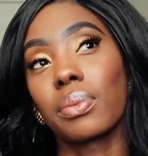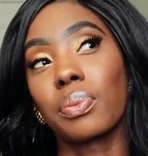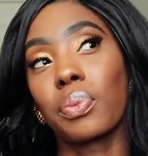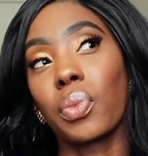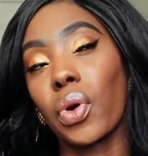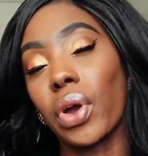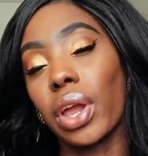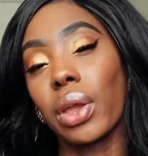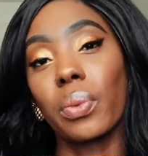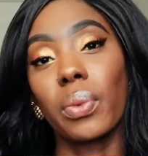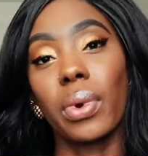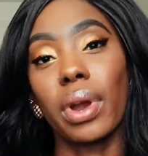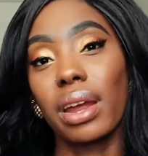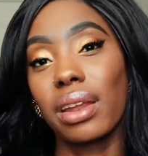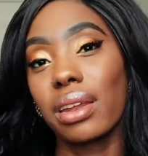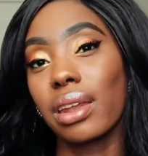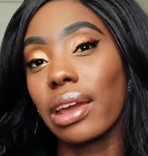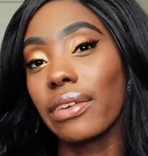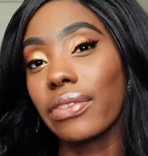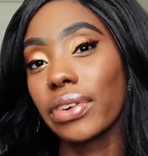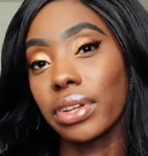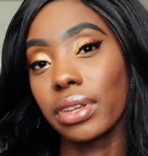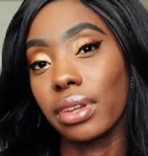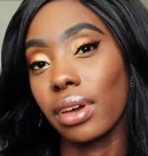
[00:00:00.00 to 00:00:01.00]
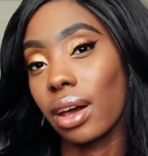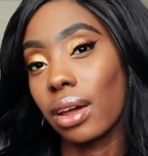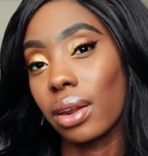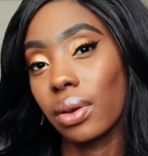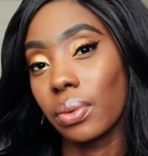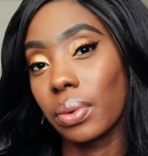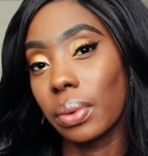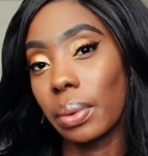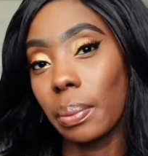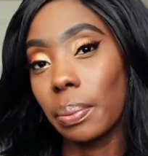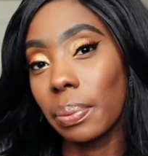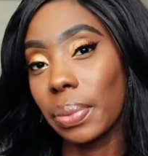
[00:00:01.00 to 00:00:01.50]
point where I never thought
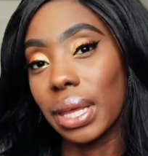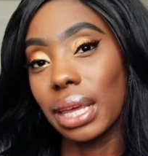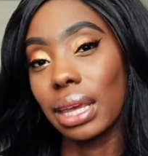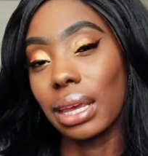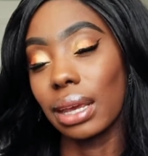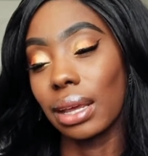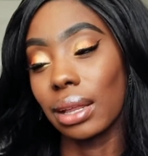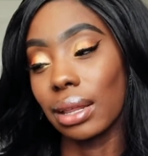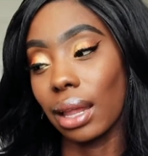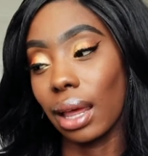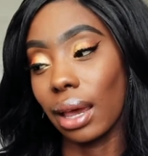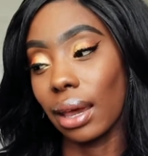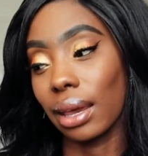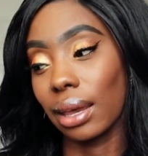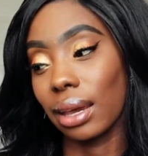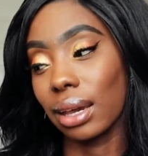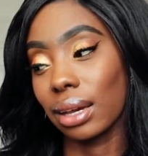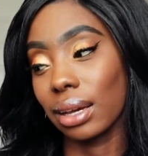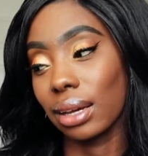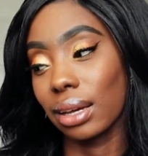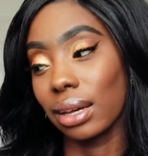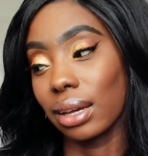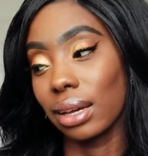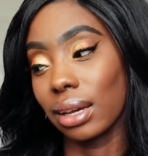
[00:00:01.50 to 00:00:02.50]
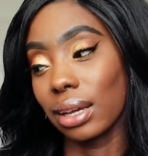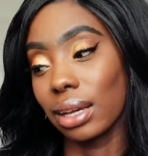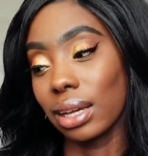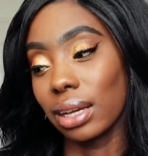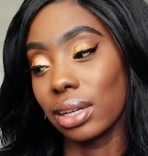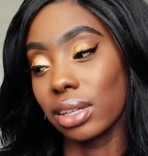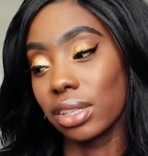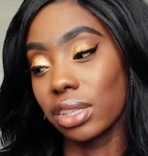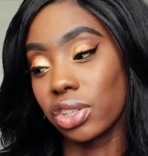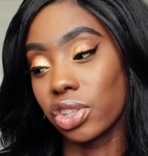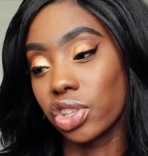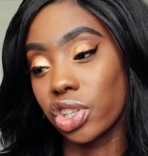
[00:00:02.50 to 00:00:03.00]
it would be. Like,
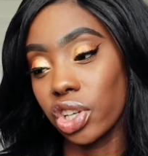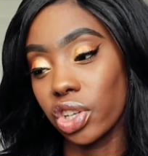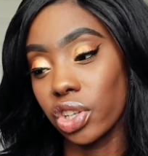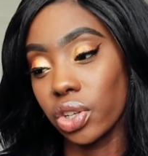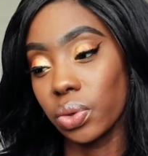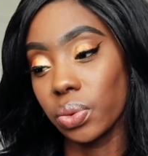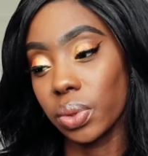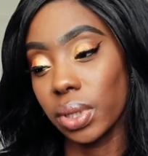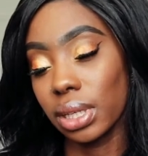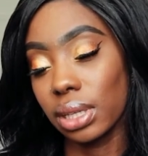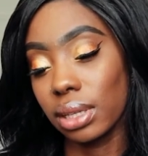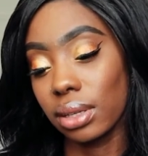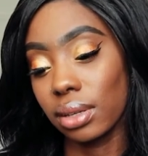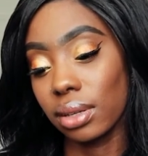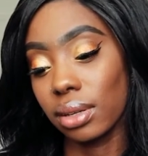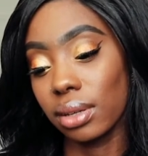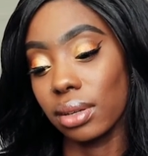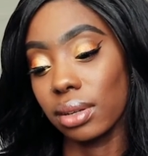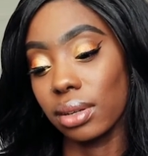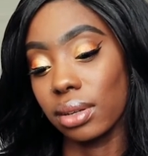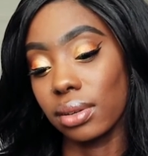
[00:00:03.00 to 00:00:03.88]
genuine,